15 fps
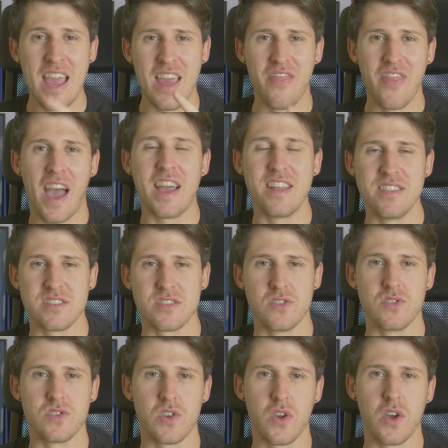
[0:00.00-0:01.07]
In that
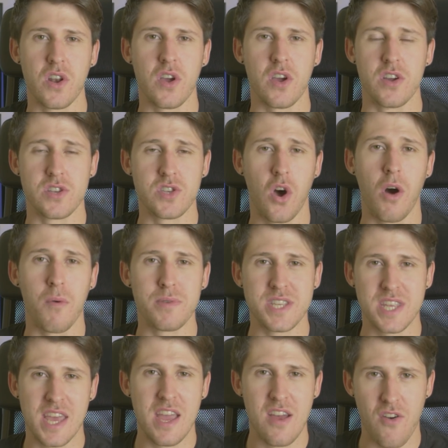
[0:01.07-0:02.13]
instance, you can look at top
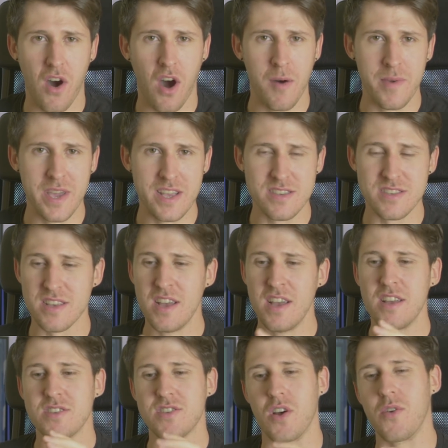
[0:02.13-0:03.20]
tier armies.
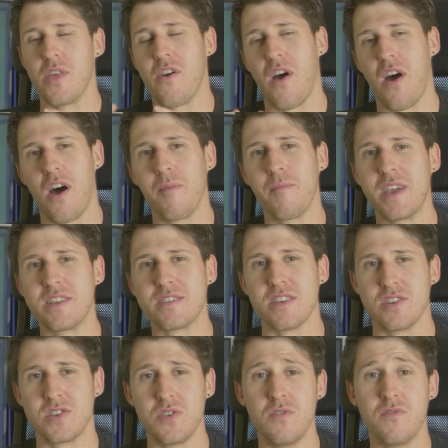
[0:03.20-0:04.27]
So there are armies
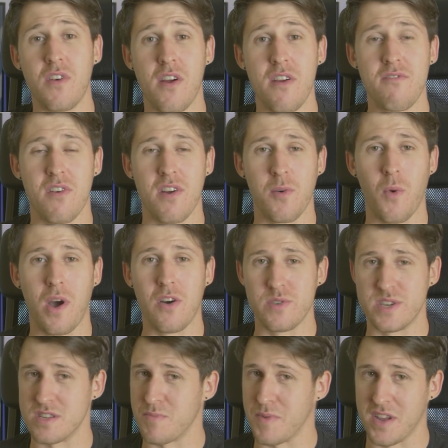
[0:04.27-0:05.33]
that do very, very well
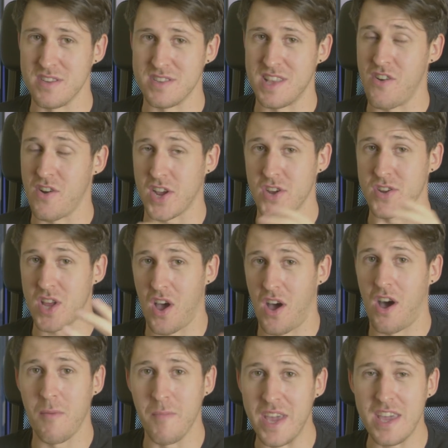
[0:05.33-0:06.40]
just because they're a good
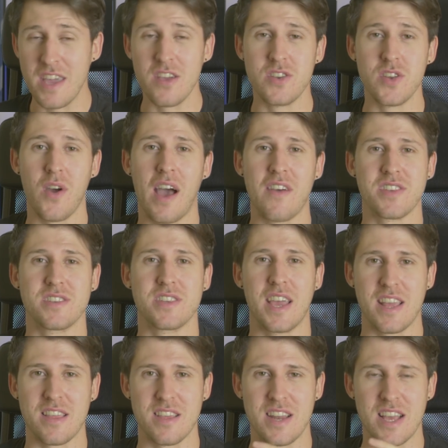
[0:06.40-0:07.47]
army. You don't have to
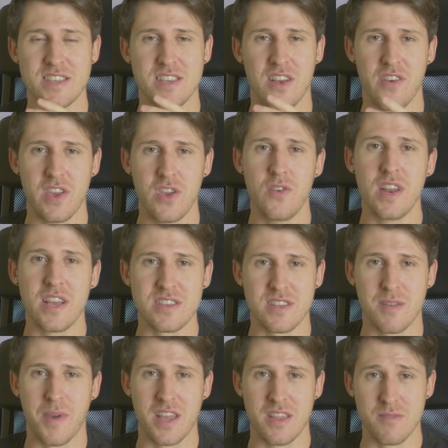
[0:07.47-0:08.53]
take the necessary units
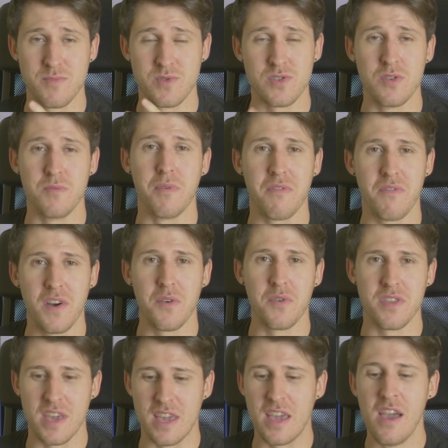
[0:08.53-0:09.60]
to make them super
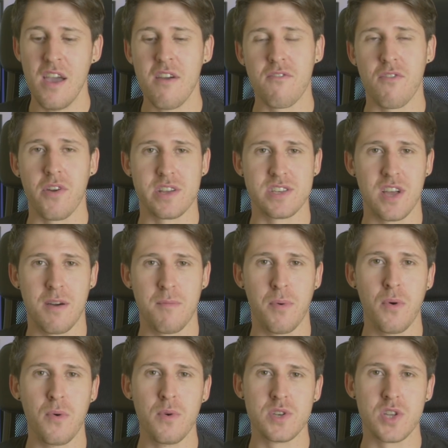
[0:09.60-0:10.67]
filthy. For
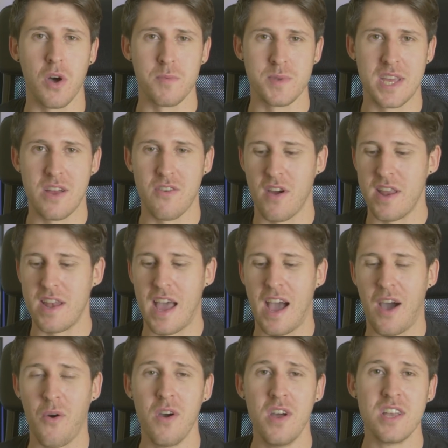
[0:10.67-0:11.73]
example, top tier right
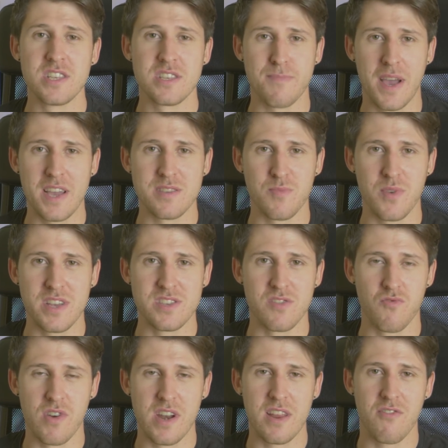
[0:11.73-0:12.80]
now, Space Marines
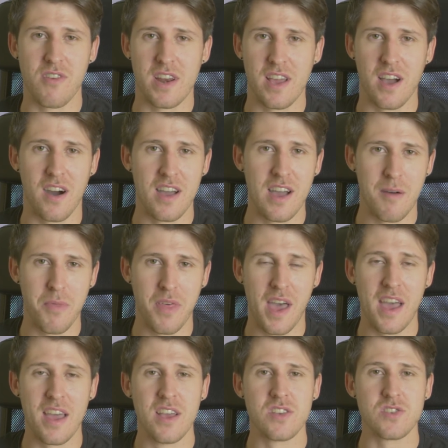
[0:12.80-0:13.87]
are really, really high up
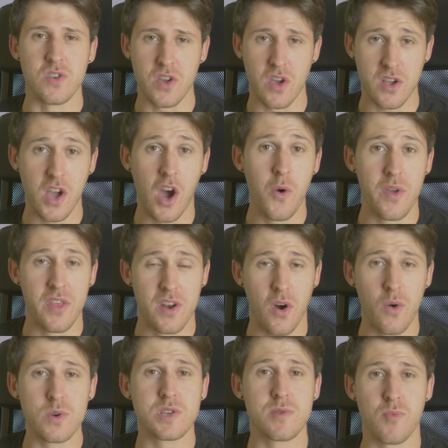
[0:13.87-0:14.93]
there. So you could go with an
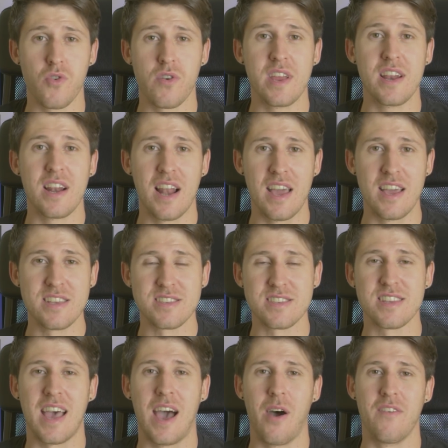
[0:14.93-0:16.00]
Ultramarine
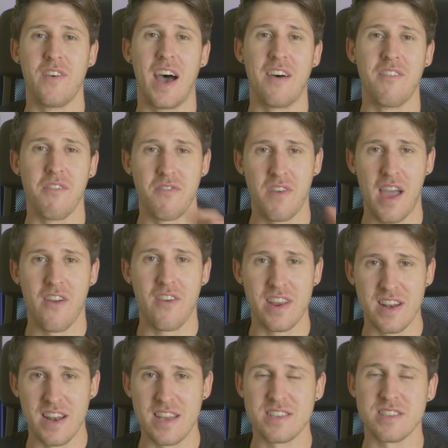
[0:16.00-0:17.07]
list, however have a
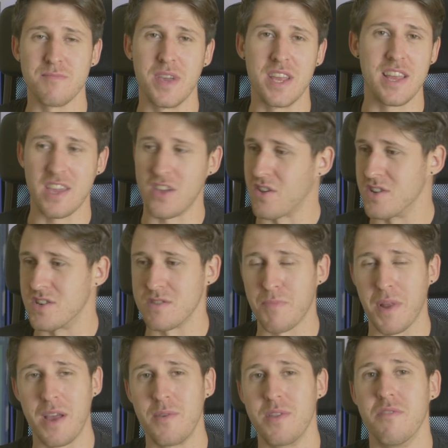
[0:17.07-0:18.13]
varied list, meaning you can just
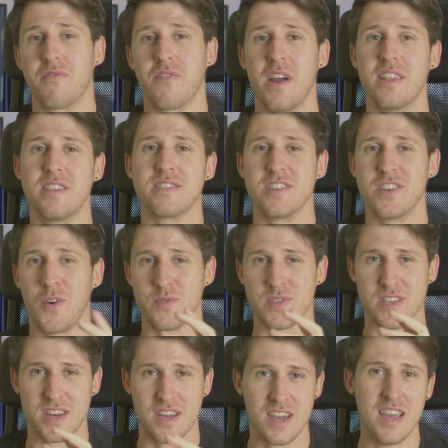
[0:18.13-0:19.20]
play with your friends and no
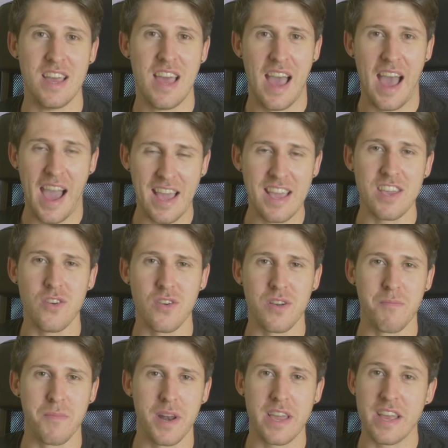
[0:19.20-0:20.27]
one's going to hate you
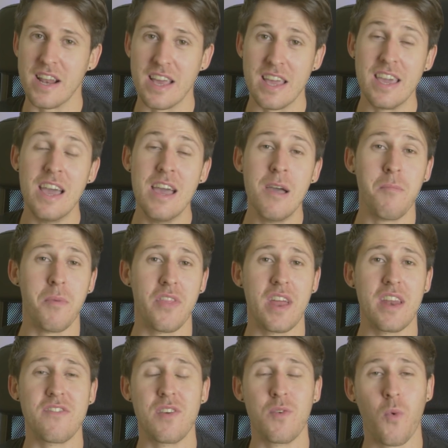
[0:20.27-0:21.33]
completely. But
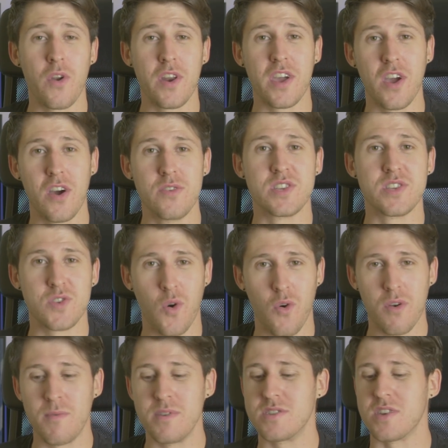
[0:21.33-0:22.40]
then if you want to go to
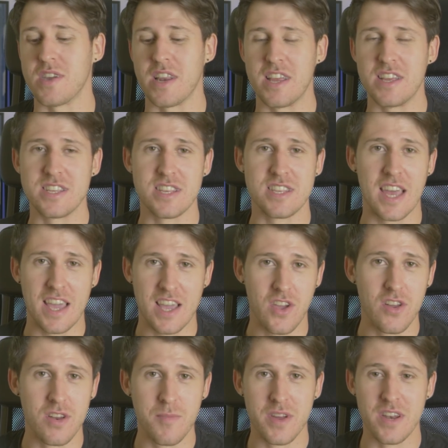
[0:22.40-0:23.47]
tournaments, you can easily take
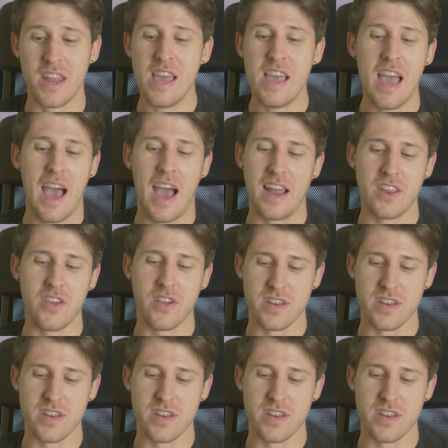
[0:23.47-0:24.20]
Guilliman, and you